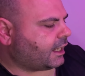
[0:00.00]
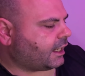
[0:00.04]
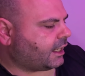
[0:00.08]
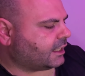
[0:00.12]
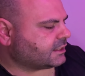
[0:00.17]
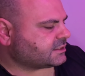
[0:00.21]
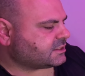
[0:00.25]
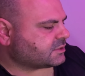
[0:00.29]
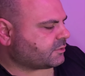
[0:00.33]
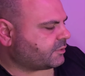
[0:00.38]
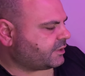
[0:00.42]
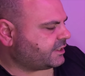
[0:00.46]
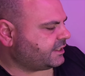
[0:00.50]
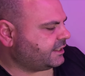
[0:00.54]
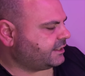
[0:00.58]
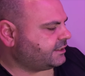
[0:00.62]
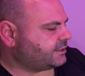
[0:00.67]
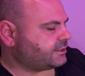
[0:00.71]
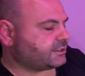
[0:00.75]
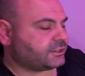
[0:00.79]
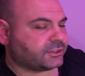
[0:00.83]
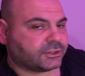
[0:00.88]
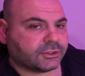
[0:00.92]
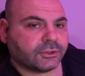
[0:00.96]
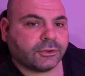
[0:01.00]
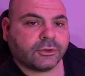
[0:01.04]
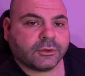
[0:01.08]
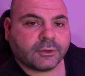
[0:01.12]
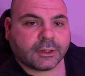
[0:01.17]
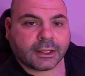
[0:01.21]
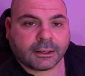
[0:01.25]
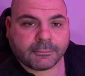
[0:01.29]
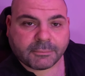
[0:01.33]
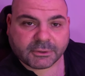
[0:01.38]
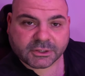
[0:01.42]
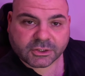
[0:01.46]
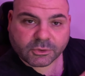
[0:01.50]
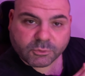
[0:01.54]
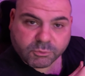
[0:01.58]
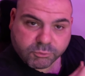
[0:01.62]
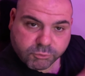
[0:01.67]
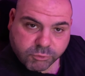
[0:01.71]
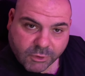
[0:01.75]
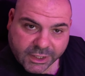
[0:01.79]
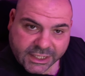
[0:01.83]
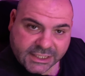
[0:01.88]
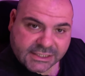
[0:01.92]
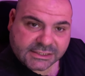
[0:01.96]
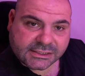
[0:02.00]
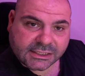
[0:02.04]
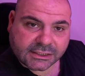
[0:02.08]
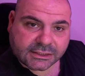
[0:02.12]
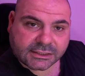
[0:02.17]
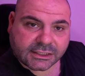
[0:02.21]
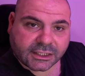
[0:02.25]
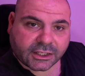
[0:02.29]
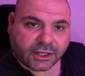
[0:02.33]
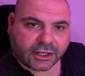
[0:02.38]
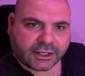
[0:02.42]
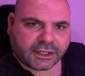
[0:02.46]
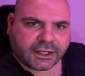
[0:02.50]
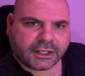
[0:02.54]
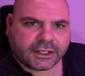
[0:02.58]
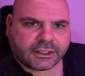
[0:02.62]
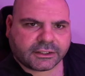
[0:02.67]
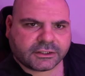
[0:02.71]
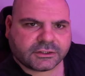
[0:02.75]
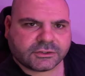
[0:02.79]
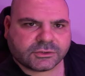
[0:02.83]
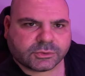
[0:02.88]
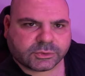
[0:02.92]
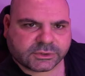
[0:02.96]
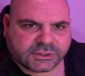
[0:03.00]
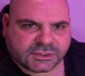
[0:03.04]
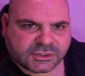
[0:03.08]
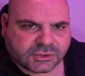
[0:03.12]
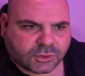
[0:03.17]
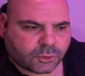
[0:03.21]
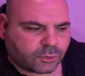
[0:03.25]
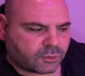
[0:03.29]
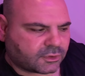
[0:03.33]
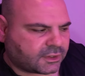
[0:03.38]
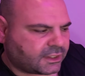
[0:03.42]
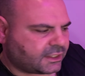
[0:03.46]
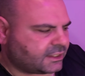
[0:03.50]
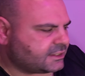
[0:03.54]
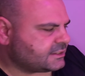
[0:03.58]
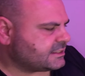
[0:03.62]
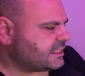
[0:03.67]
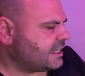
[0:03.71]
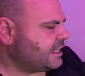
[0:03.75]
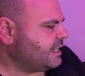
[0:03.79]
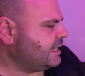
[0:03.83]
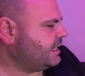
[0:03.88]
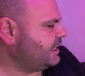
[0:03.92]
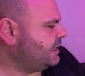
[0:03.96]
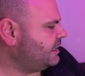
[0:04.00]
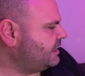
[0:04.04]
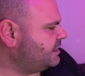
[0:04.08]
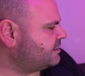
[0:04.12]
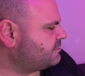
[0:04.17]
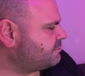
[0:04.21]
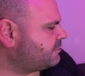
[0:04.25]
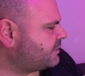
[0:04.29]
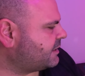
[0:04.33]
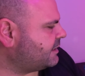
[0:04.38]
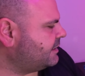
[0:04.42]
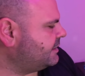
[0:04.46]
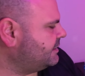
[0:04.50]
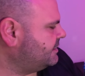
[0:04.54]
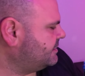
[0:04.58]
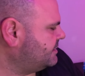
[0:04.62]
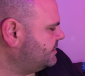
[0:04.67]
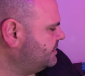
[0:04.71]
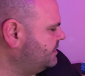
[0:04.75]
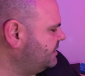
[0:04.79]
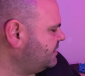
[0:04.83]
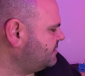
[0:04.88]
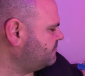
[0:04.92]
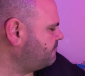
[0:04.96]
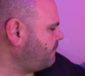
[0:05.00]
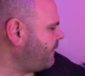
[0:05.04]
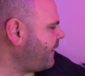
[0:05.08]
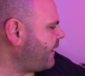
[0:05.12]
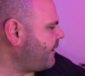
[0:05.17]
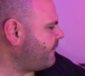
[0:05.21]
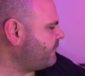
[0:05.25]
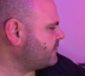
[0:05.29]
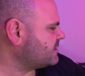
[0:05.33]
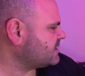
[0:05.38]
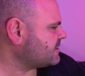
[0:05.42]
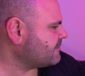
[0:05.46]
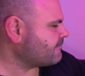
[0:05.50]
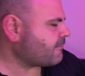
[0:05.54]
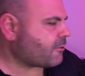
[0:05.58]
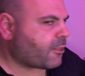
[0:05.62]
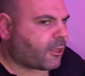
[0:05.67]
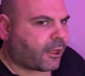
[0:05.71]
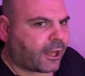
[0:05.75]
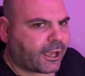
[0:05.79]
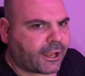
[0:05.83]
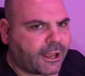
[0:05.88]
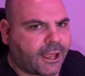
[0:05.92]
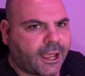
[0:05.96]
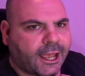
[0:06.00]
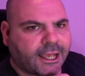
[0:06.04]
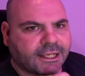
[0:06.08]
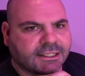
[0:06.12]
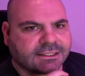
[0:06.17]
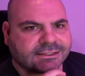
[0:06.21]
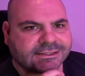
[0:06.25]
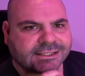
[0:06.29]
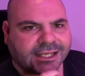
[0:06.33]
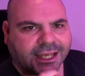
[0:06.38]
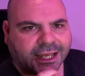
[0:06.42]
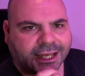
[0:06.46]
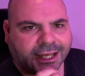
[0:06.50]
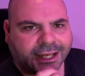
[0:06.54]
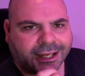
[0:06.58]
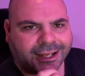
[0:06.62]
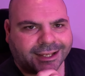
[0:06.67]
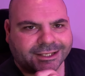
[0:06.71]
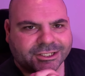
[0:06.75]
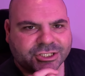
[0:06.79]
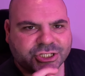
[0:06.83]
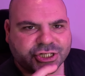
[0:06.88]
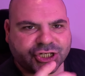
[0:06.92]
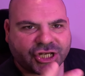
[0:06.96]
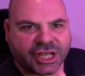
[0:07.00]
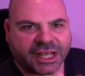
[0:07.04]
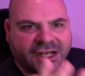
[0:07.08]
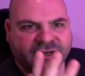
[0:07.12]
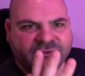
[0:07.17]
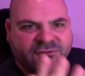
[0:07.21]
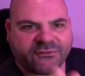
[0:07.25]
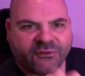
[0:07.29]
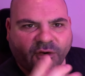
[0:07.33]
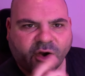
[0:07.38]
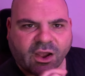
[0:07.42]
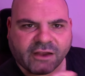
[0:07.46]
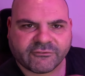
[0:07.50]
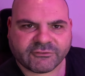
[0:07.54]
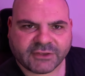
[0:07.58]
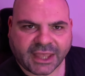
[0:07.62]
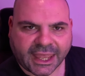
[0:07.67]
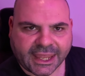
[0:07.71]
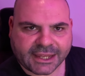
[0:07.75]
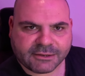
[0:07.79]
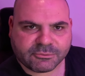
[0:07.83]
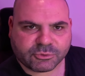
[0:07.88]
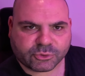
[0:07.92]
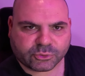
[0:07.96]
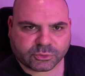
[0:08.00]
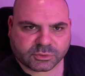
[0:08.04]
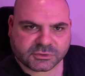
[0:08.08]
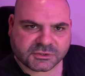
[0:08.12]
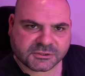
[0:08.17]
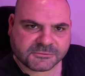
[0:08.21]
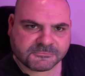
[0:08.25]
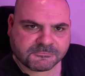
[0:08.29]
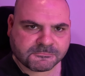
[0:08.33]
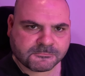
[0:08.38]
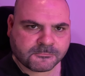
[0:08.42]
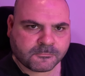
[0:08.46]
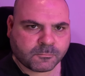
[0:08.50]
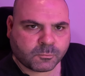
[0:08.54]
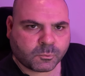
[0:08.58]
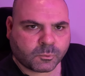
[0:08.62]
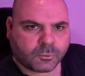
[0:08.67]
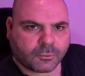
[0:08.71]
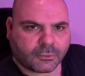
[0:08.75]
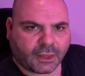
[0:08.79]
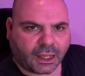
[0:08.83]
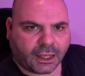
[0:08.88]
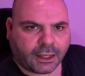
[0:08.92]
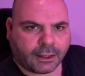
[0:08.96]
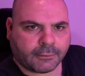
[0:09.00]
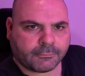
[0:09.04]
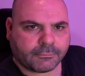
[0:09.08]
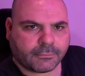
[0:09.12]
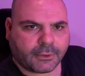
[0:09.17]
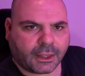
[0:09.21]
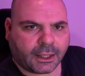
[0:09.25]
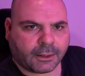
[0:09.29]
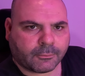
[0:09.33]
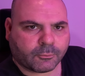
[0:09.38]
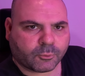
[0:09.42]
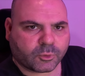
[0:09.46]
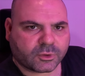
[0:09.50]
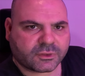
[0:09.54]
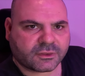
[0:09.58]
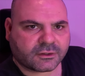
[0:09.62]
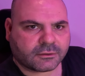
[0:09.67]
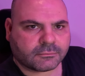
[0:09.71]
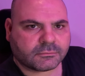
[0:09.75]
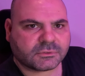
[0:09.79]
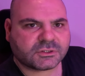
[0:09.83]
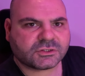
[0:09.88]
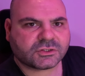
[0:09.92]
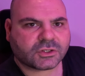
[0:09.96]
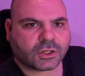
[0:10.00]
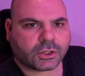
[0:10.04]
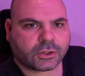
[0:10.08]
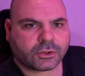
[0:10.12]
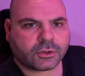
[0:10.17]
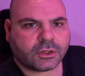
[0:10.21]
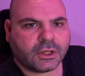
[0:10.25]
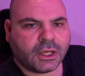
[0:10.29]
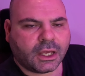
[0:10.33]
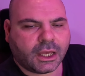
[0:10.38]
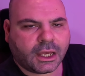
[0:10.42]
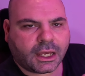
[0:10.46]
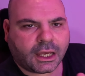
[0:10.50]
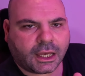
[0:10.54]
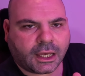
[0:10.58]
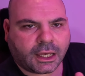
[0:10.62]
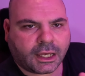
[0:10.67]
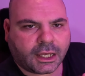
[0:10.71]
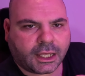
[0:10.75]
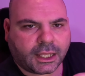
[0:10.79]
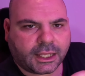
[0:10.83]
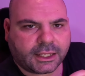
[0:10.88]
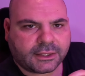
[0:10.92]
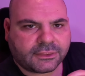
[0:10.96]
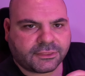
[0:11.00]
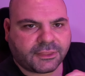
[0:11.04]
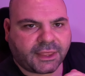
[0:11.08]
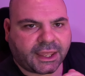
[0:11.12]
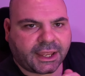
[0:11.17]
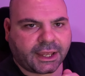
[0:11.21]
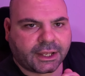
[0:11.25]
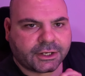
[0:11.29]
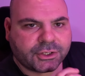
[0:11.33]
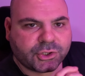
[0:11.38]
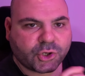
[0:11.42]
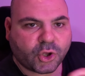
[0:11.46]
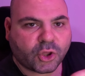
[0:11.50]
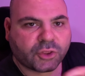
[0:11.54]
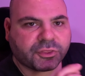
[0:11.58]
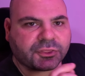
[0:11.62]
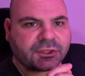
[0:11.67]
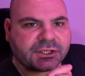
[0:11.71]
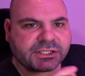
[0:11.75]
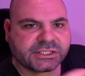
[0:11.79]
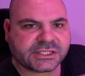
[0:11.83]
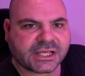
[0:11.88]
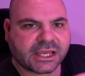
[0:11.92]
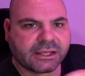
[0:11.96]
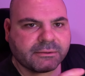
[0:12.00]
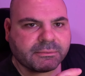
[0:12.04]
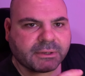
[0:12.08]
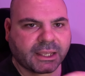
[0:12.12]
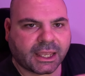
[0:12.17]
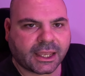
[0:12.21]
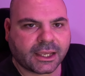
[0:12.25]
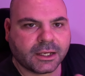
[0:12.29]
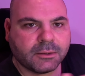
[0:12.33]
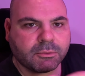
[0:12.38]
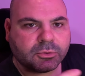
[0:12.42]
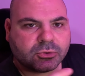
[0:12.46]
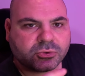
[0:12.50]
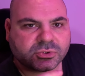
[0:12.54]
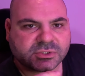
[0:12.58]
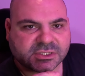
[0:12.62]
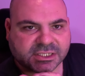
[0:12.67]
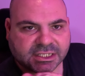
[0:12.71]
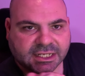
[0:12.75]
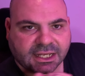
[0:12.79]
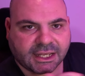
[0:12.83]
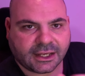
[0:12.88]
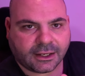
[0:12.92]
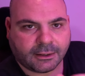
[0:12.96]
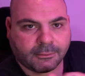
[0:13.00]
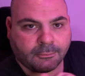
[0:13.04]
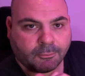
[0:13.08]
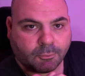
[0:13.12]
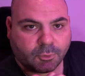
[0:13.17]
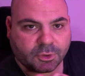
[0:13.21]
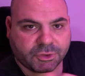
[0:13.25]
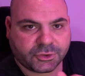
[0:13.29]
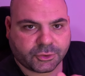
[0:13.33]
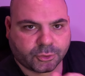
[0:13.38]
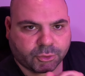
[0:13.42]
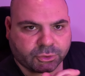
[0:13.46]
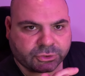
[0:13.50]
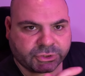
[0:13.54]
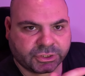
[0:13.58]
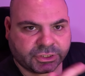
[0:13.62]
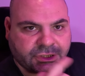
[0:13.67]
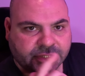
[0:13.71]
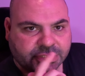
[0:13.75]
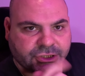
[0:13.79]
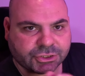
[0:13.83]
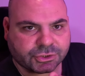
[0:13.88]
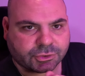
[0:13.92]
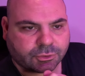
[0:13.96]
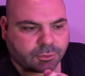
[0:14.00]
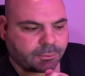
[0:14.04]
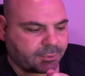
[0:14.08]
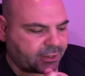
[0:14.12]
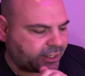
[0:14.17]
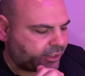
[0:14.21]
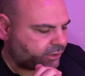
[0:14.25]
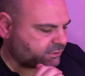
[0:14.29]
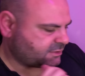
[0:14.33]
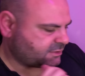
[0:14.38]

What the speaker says: so I needed to do that. But the reason that I need to install these is because this power supply has Gen 5 cables with them, so they are not the same cables that come with your traditional power